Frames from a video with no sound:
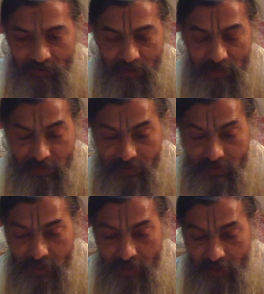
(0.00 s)
As it is
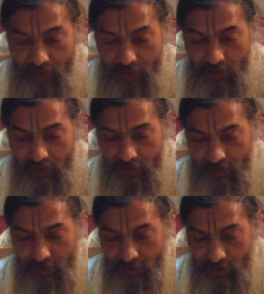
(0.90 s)
said, Namani
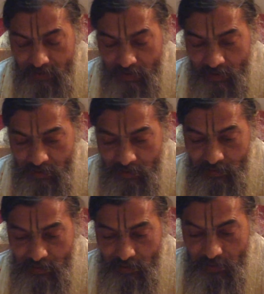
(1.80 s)
Ananta
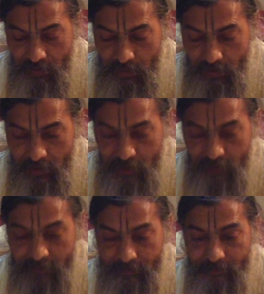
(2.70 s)
Sahatatrapa Patham.
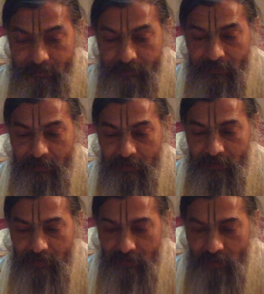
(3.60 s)

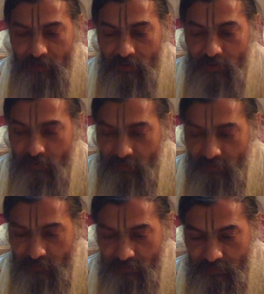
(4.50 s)
Also
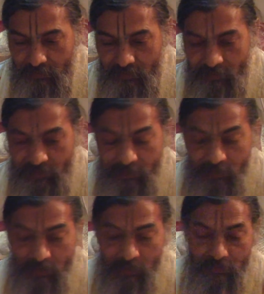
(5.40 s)

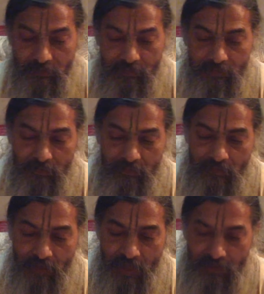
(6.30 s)
from
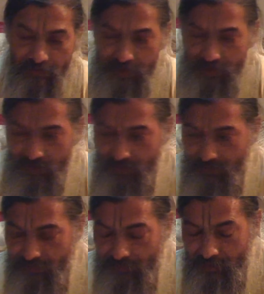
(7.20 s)
the life history of
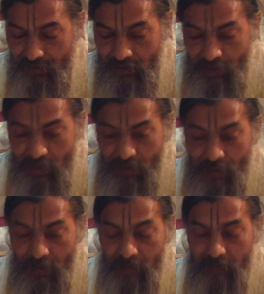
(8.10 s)

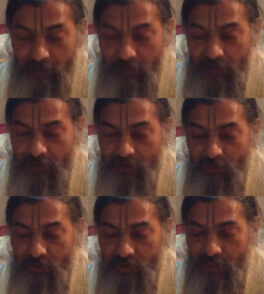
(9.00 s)
Narada, that he
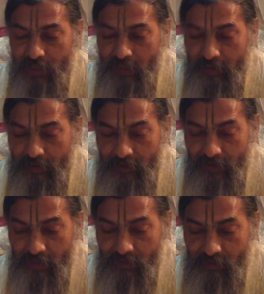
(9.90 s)
was singing the
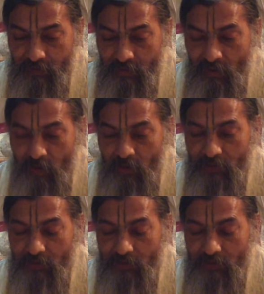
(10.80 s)
names of the Lord